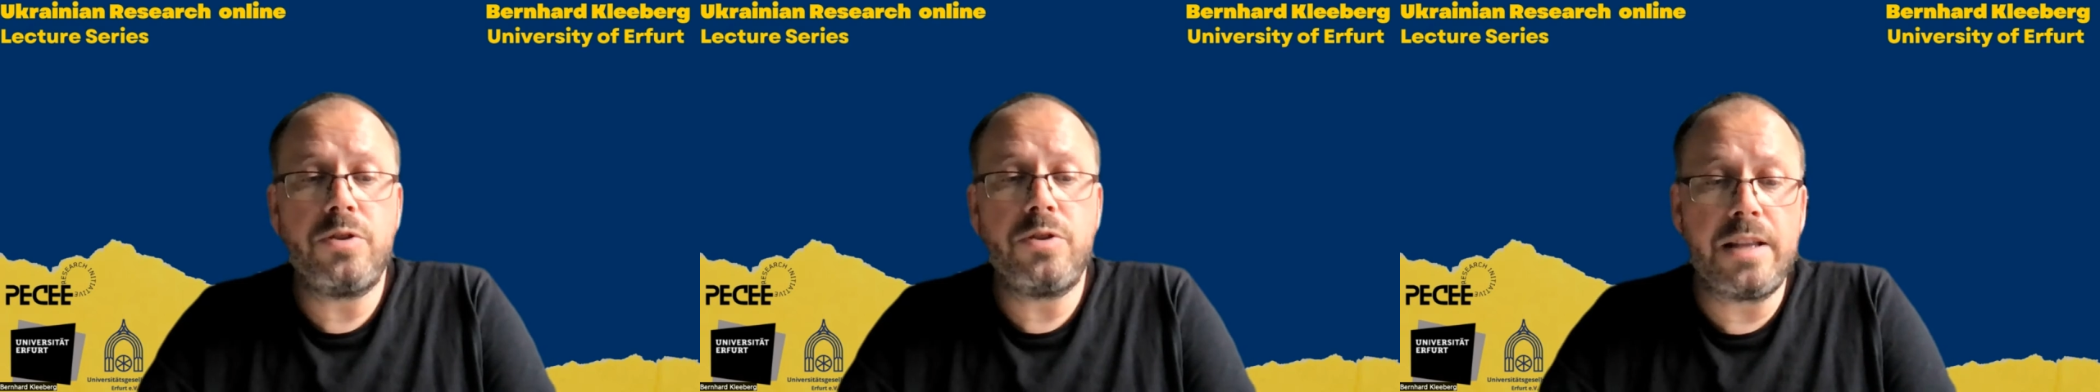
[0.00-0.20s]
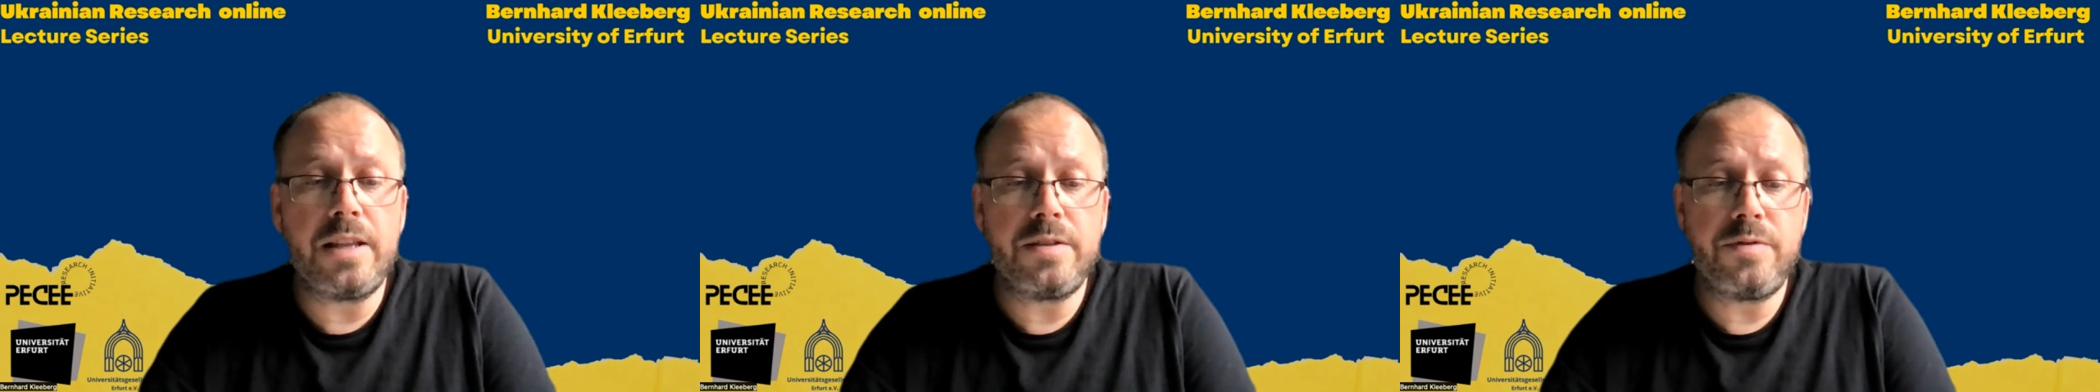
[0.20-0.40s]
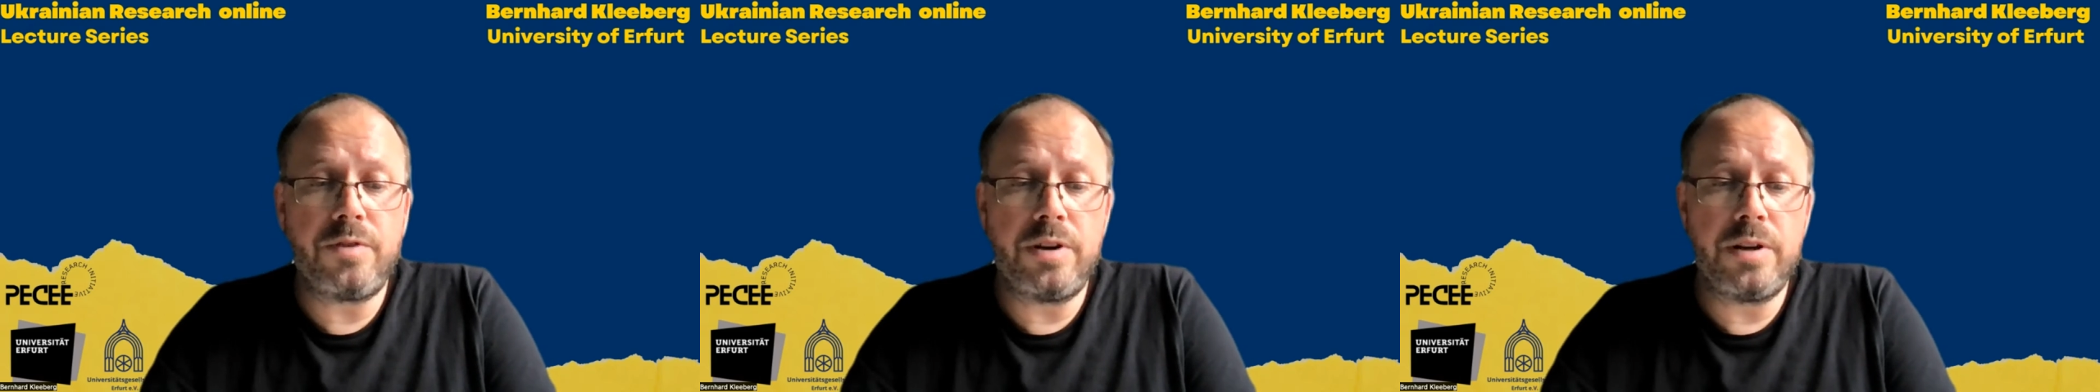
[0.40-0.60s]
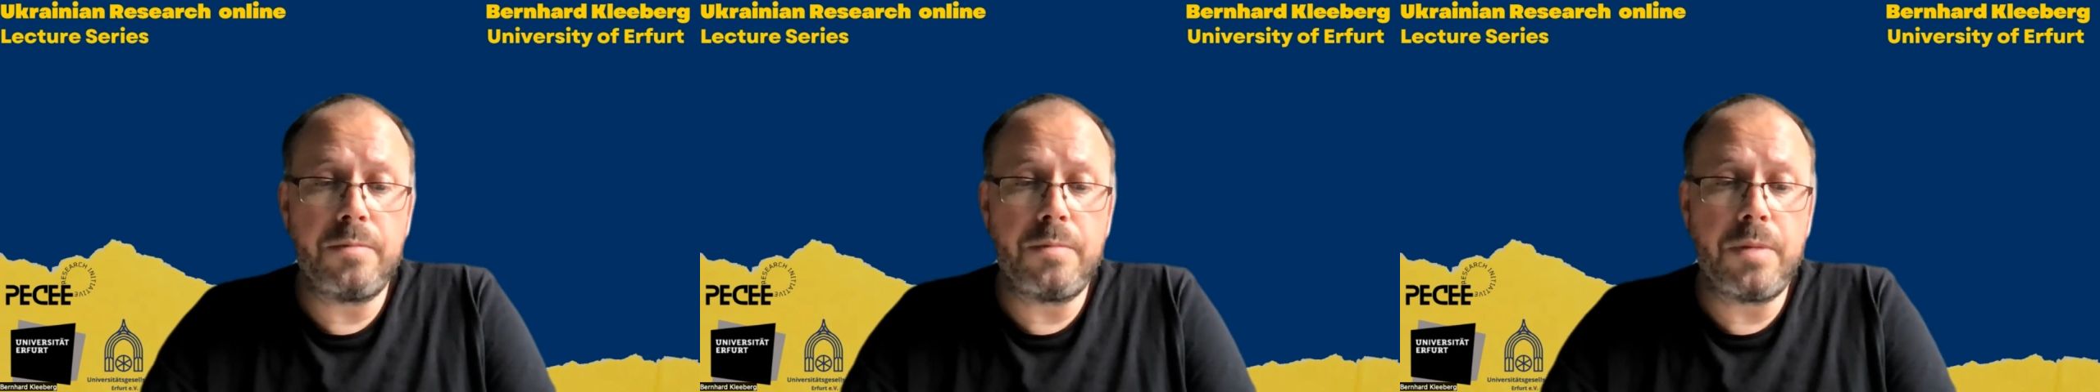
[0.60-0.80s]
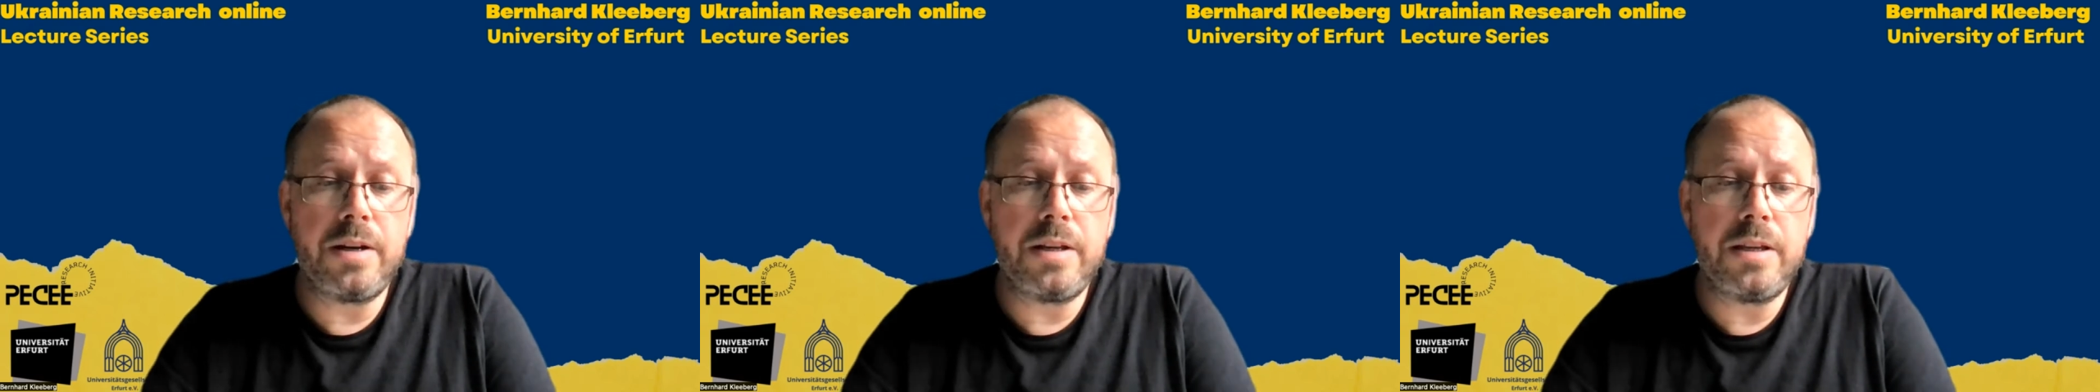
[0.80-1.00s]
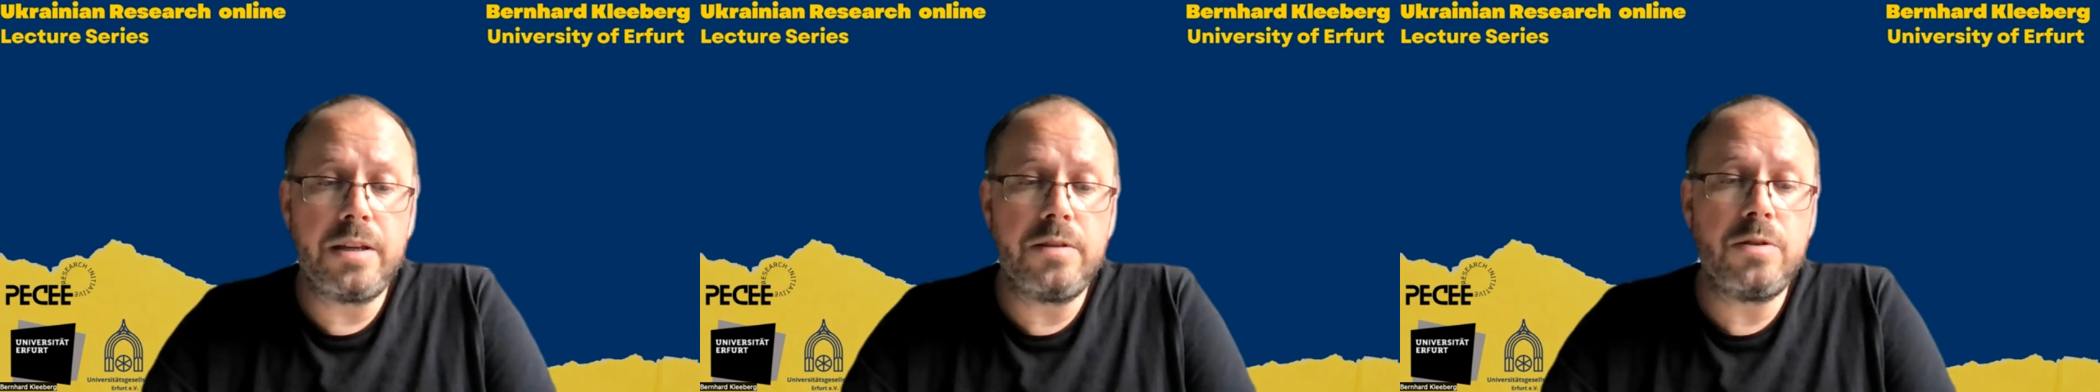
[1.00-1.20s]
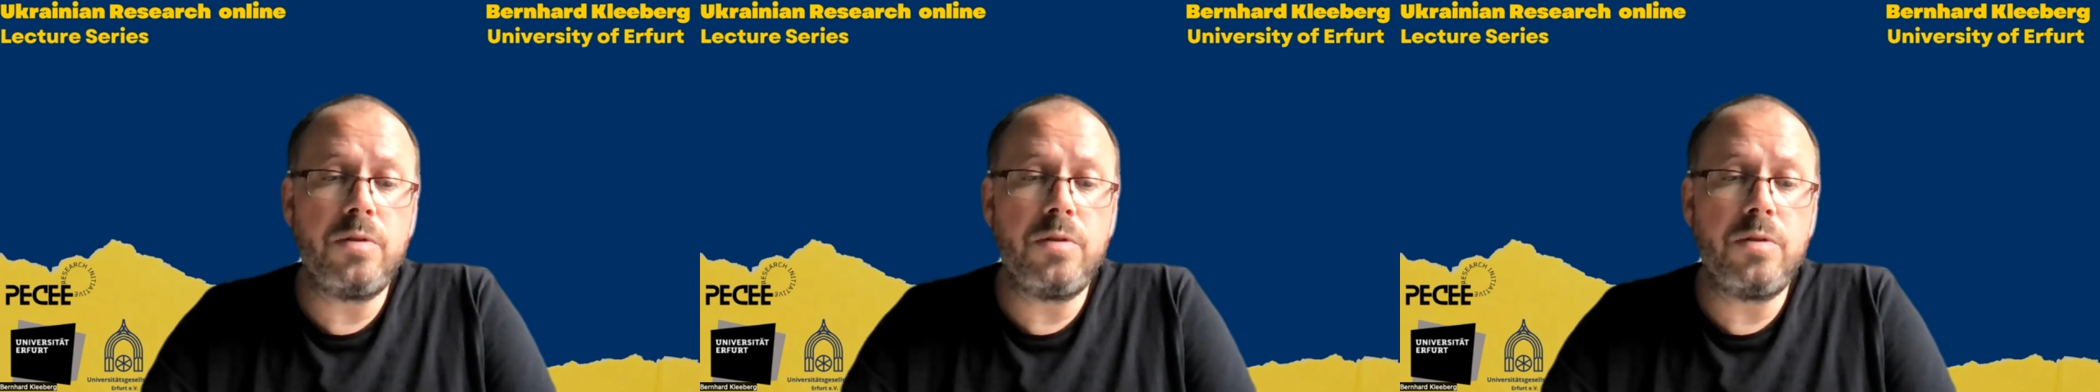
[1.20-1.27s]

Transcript: transferring money